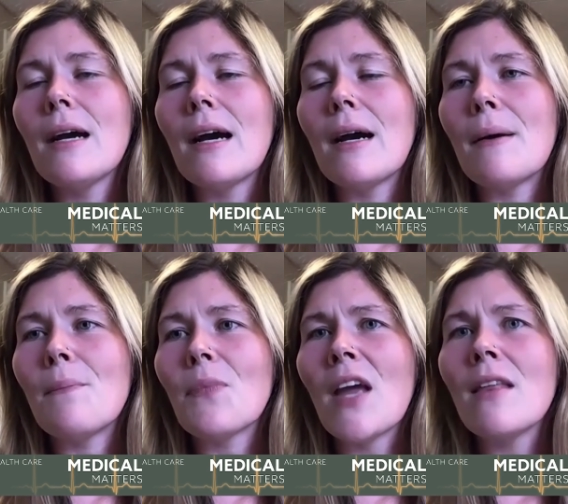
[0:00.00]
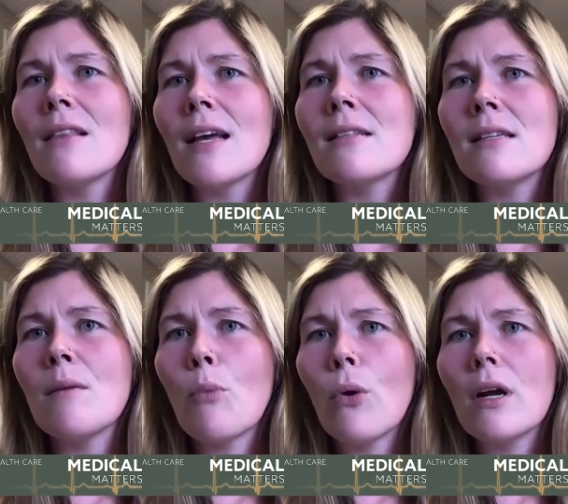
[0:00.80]
um, i think that's the
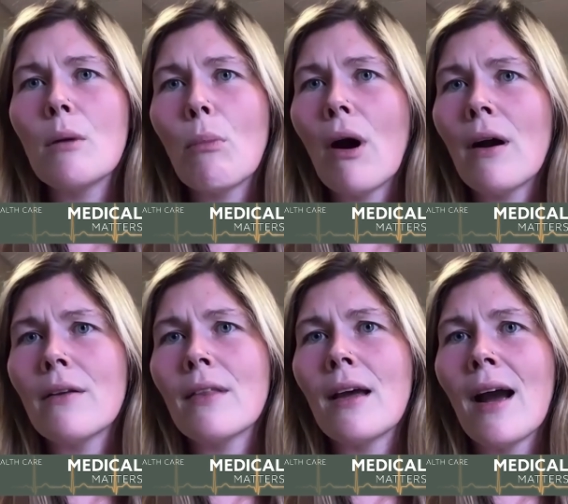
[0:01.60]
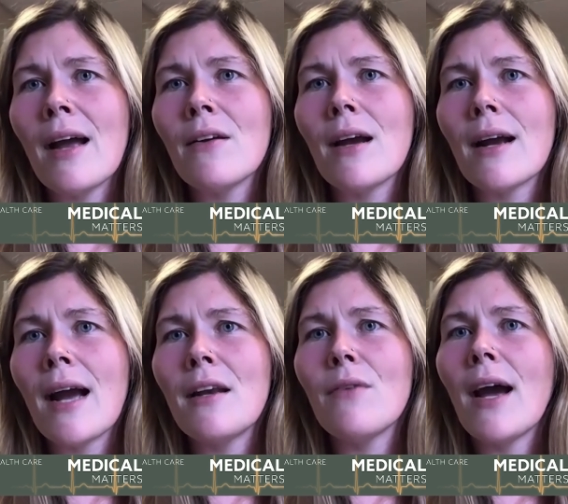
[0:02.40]
important part that i
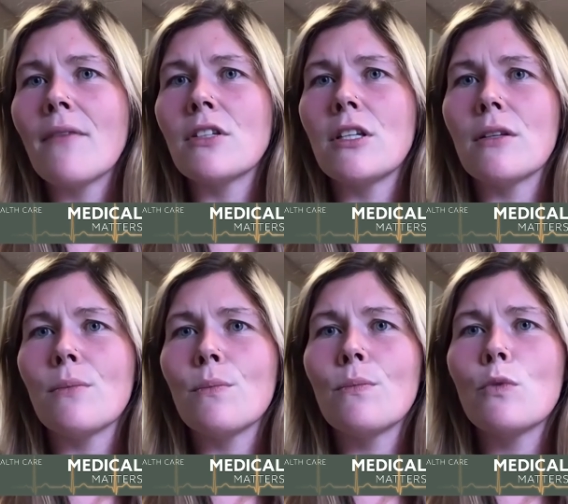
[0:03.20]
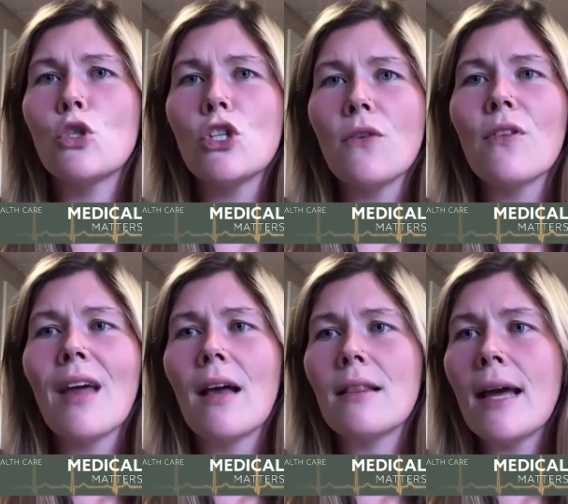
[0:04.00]
kind of have to shift
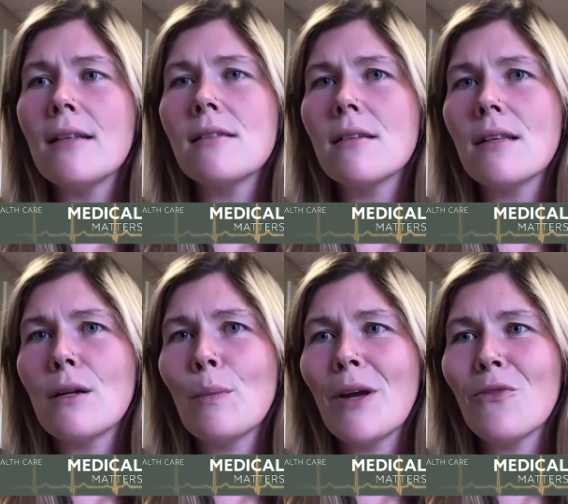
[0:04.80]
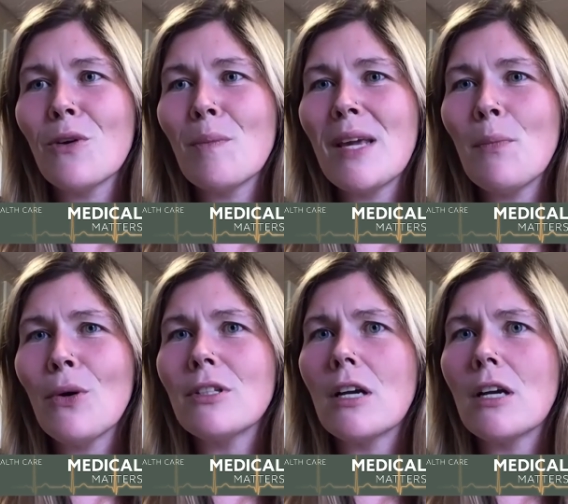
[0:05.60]
that lens a little bit for people mm-hmm.